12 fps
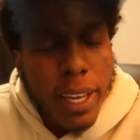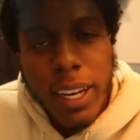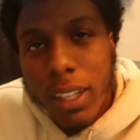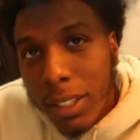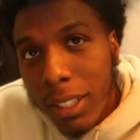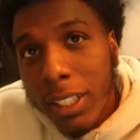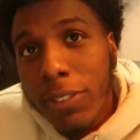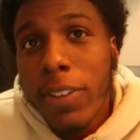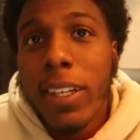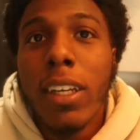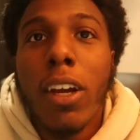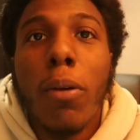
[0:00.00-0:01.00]
we get into this
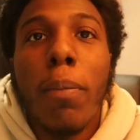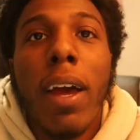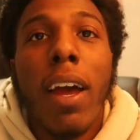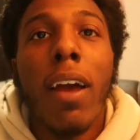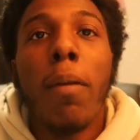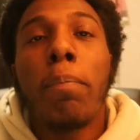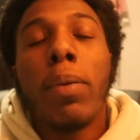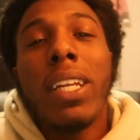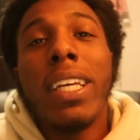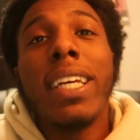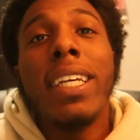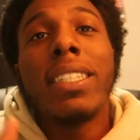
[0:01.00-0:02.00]
video, man,
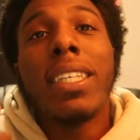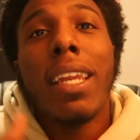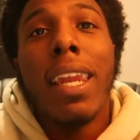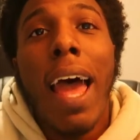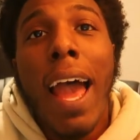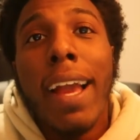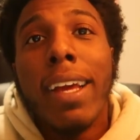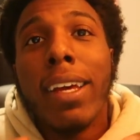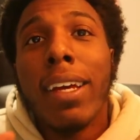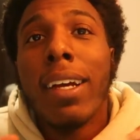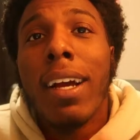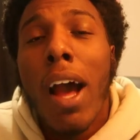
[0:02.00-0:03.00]
please
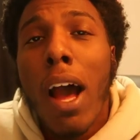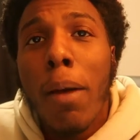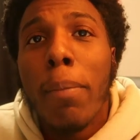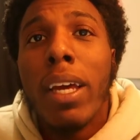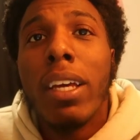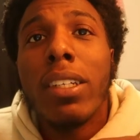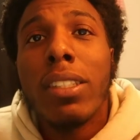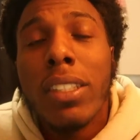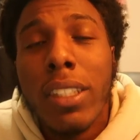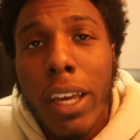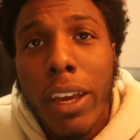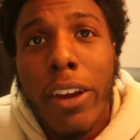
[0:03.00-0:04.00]
like, comment,
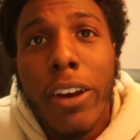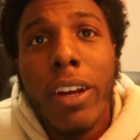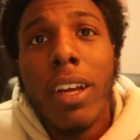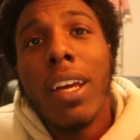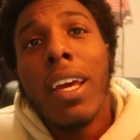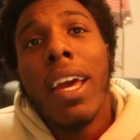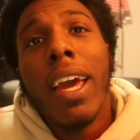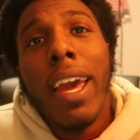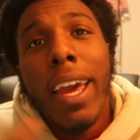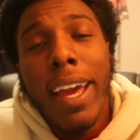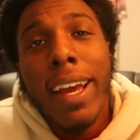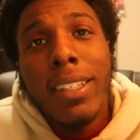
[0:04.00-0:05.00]
share,
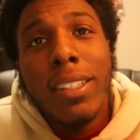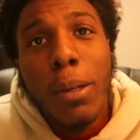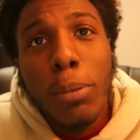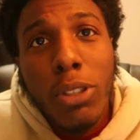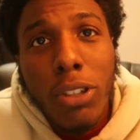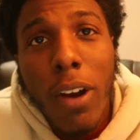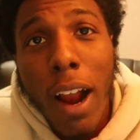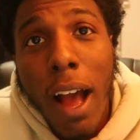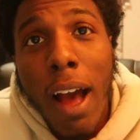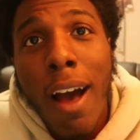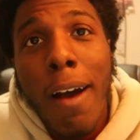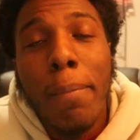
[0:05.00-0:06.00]
and
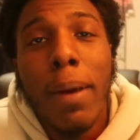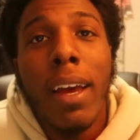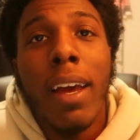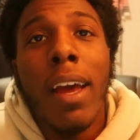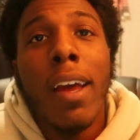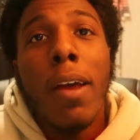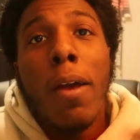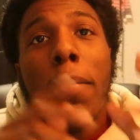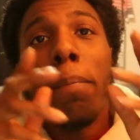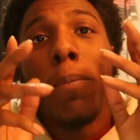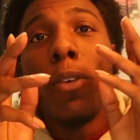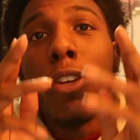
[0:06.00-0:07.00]
subscribe, man
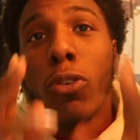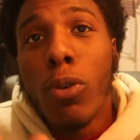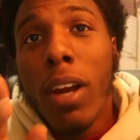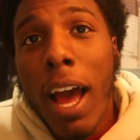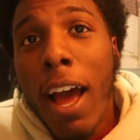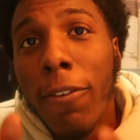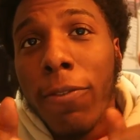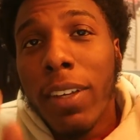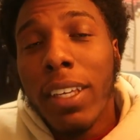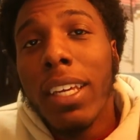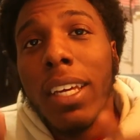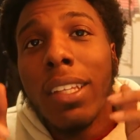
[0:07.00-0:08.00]
do not
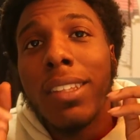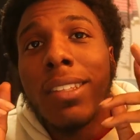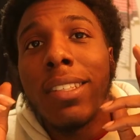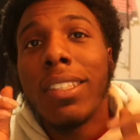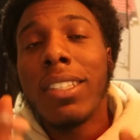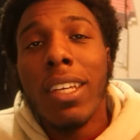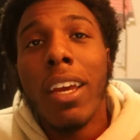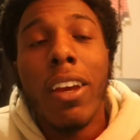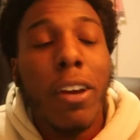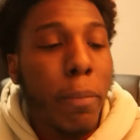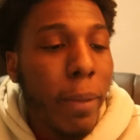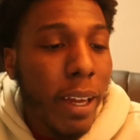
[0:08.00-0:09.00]
forget to
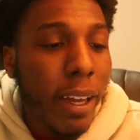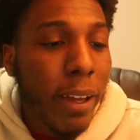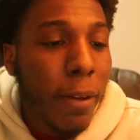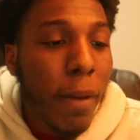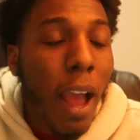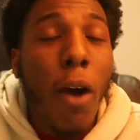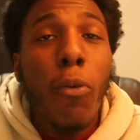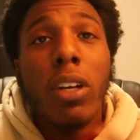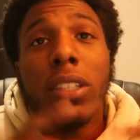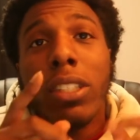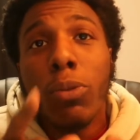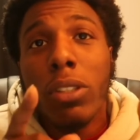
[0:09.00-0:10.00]
share, man. I
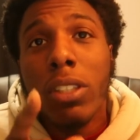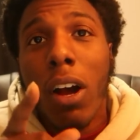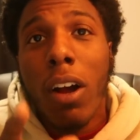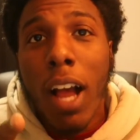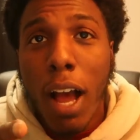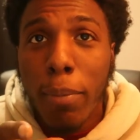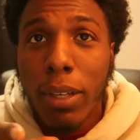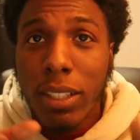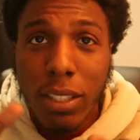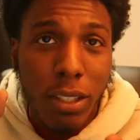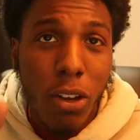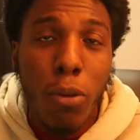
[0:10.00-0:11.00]
want to see what y'all
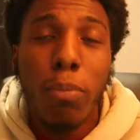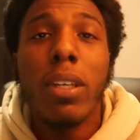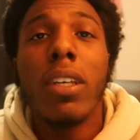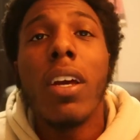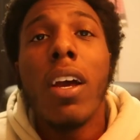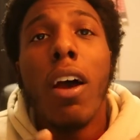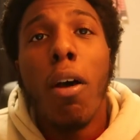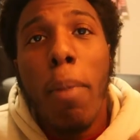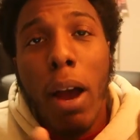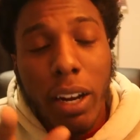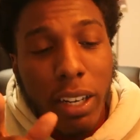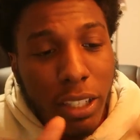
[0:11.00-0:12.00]
comments is going to be
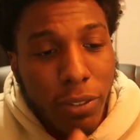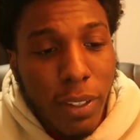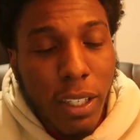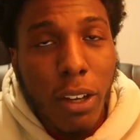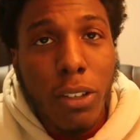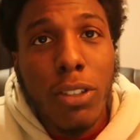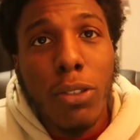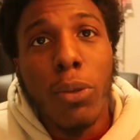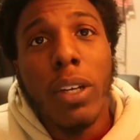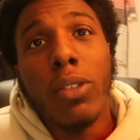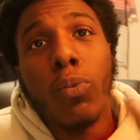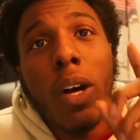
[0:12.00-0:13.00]
about in this video,
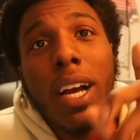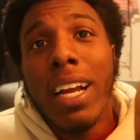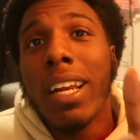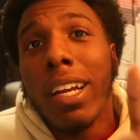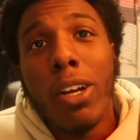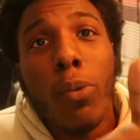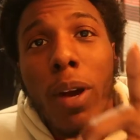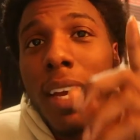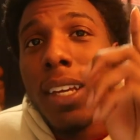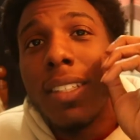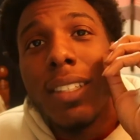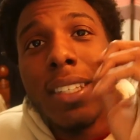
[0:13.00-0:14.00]
too. It's one click
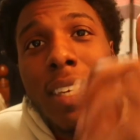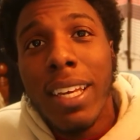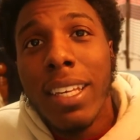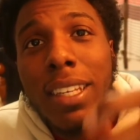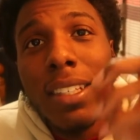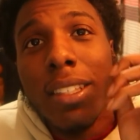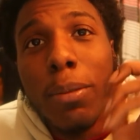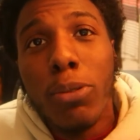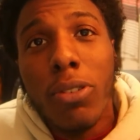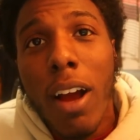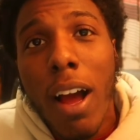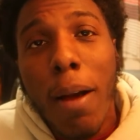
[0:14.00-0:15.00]
away. Just hit the
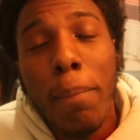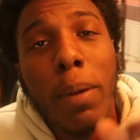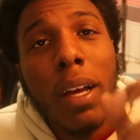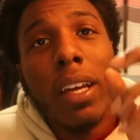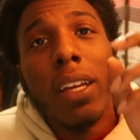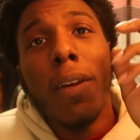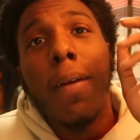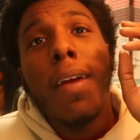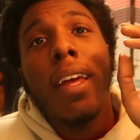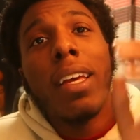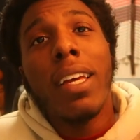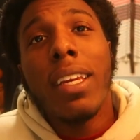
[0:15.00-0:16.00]
subscribe button,
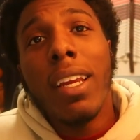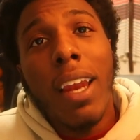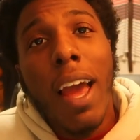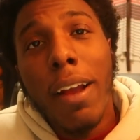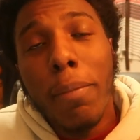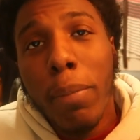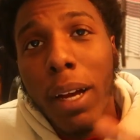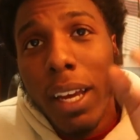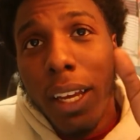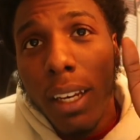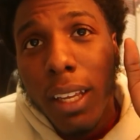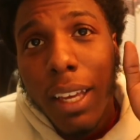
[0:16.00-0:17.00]
hit the like
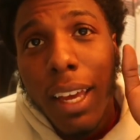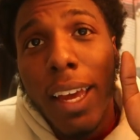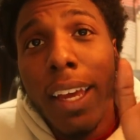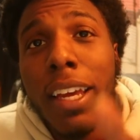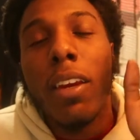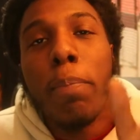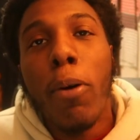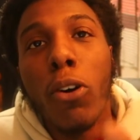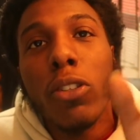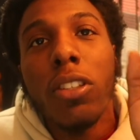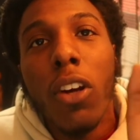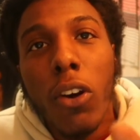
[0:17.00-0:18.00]
button, and hit the
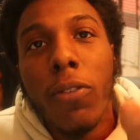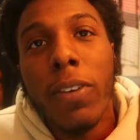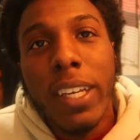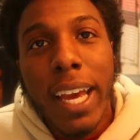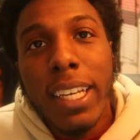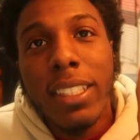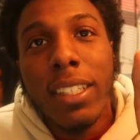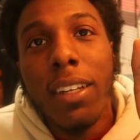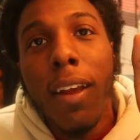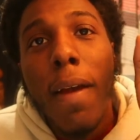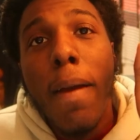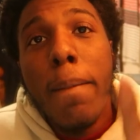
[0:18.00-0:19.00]
post
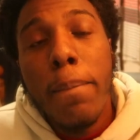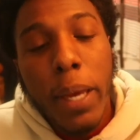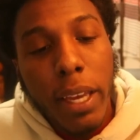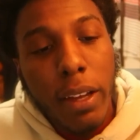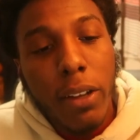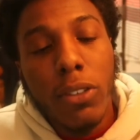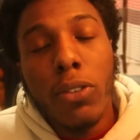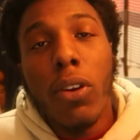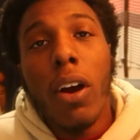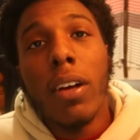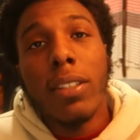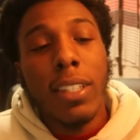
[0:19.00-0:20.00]
notification bell. You
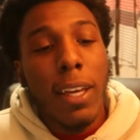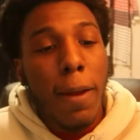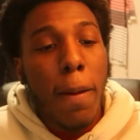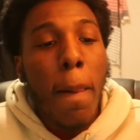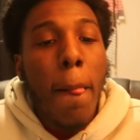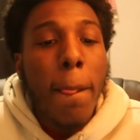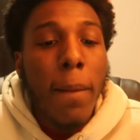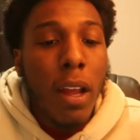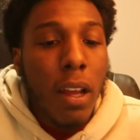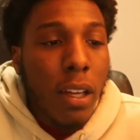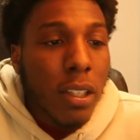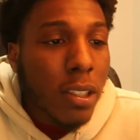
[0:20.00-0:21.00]
know what I'm saying?
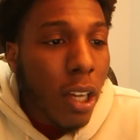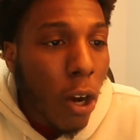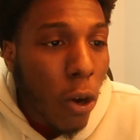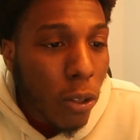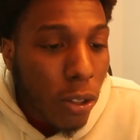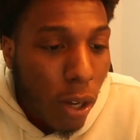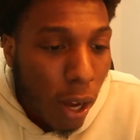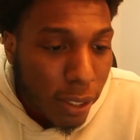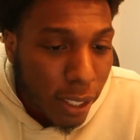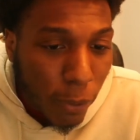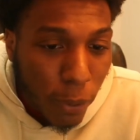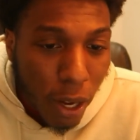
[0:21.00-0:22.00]
So, you know what
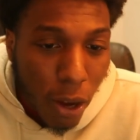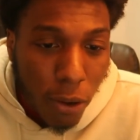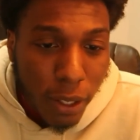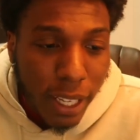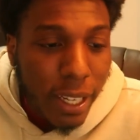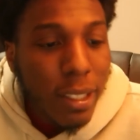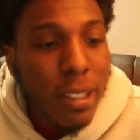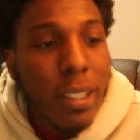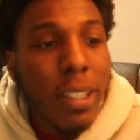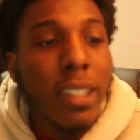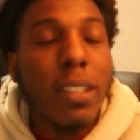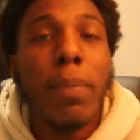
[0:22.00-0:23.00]
I'm saying? We're going to get
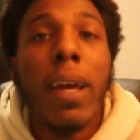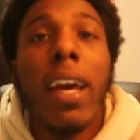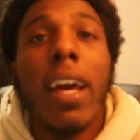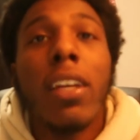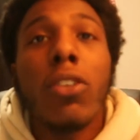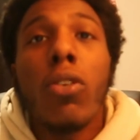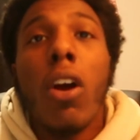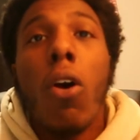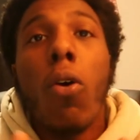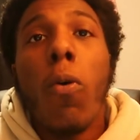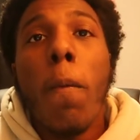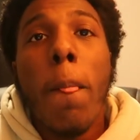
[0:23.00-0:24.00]
into this, man. You
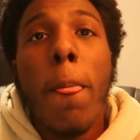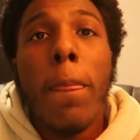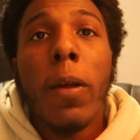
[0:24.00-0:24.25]
know,